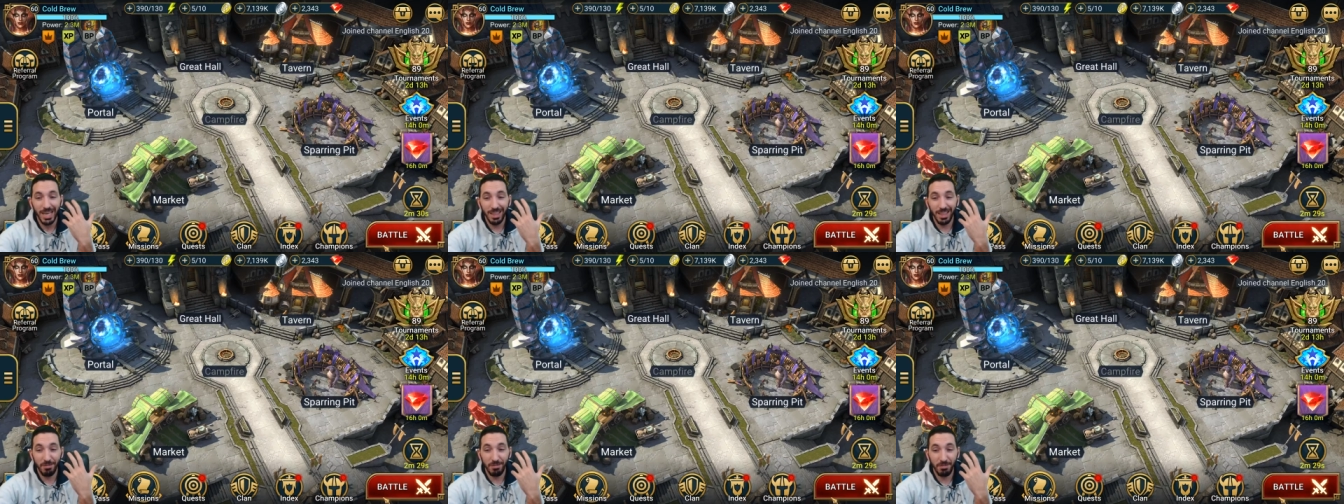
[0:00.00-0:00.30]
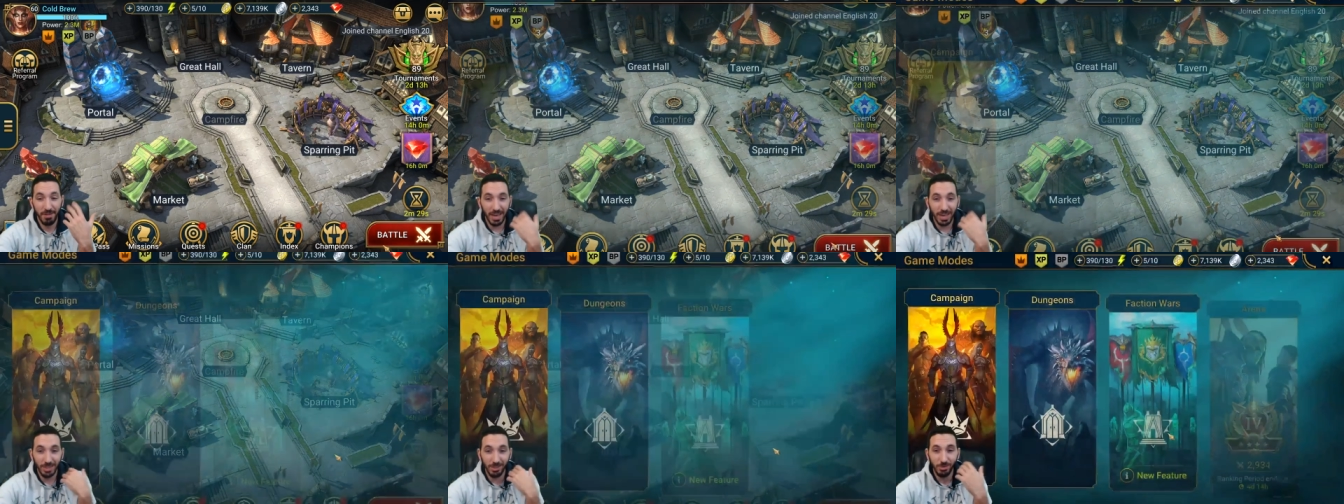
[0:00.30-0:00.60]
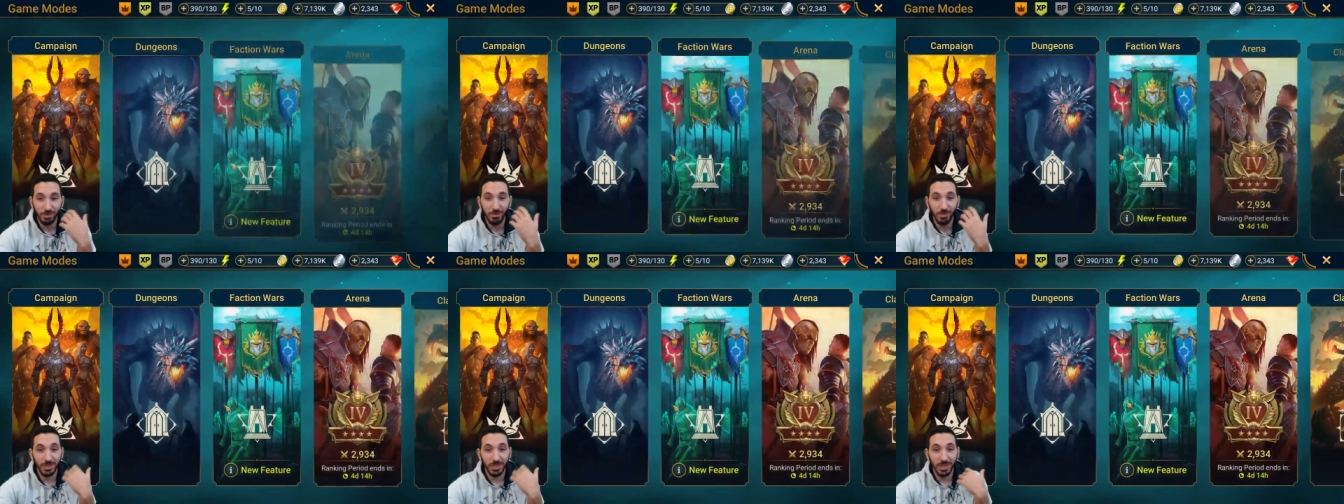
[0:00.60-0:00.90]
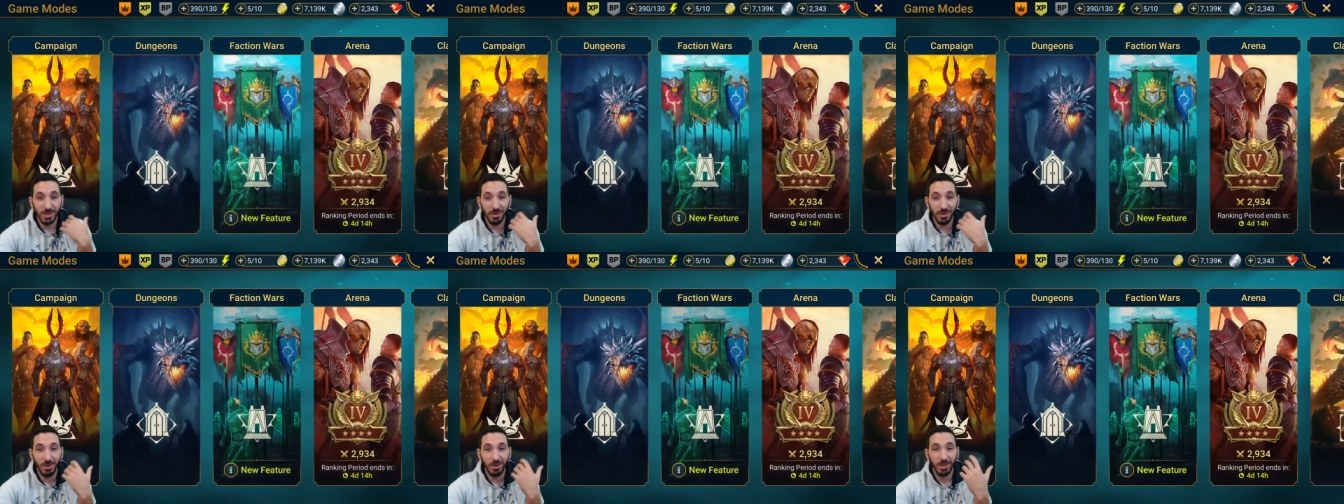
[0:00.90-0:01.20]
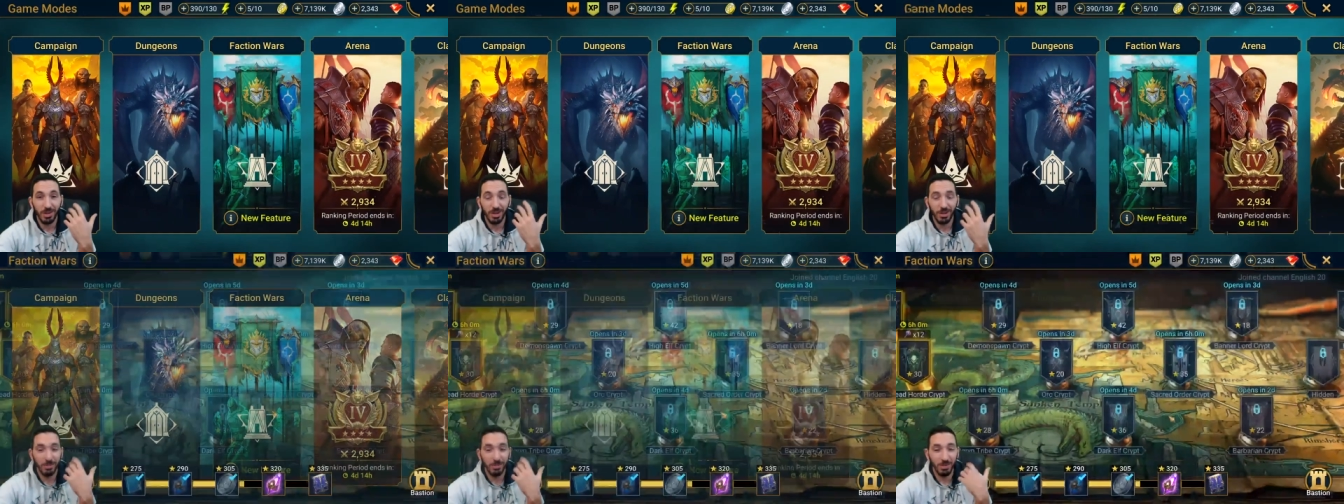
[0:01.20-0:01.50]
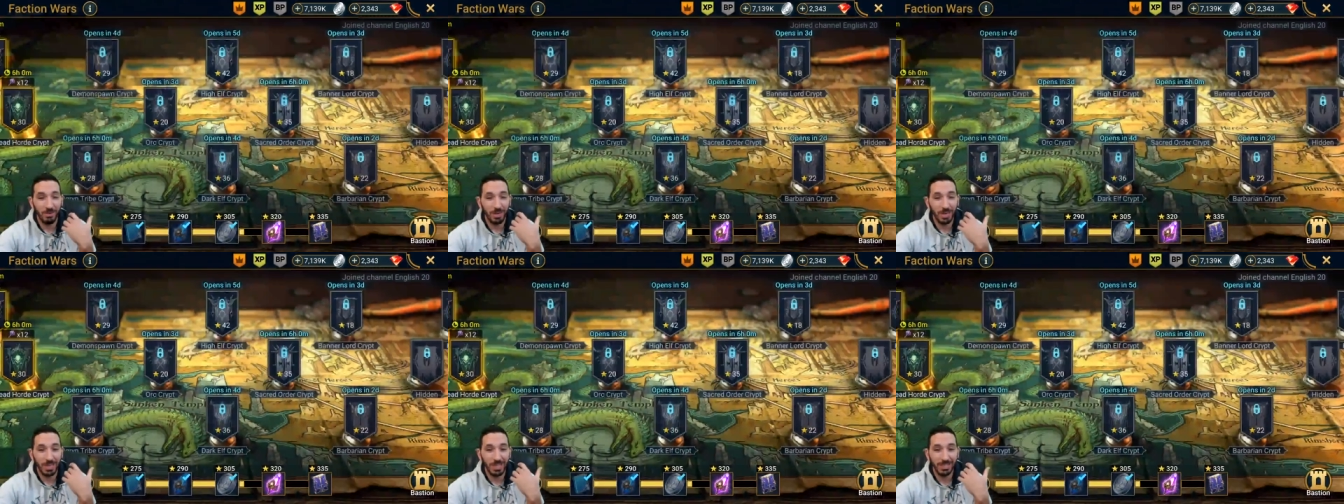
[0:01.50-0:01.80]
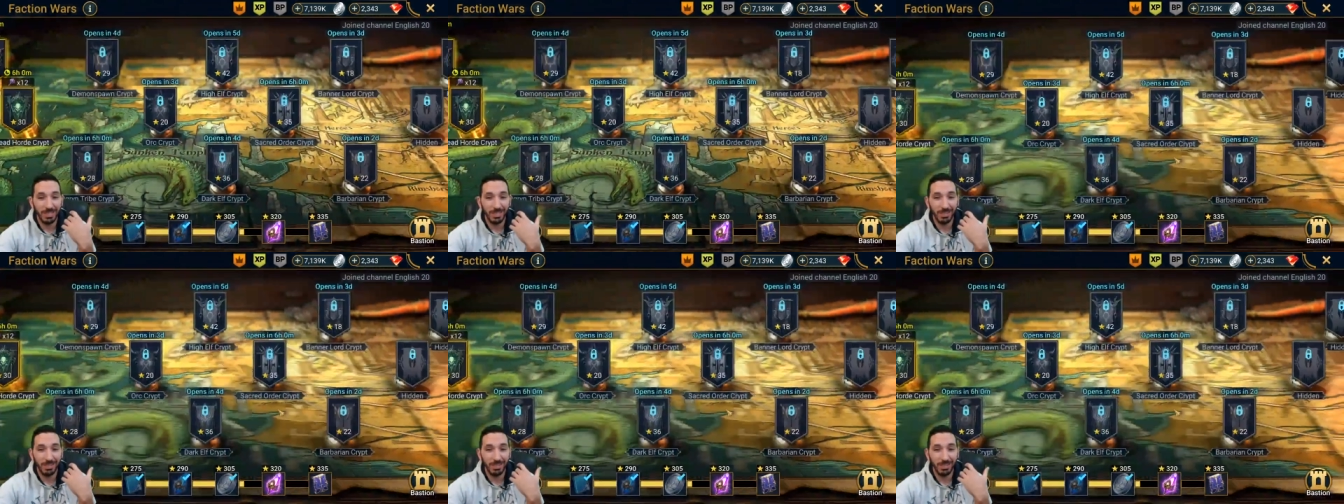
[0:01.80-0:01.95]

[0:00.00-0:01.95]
The faction wars are not going to be released. The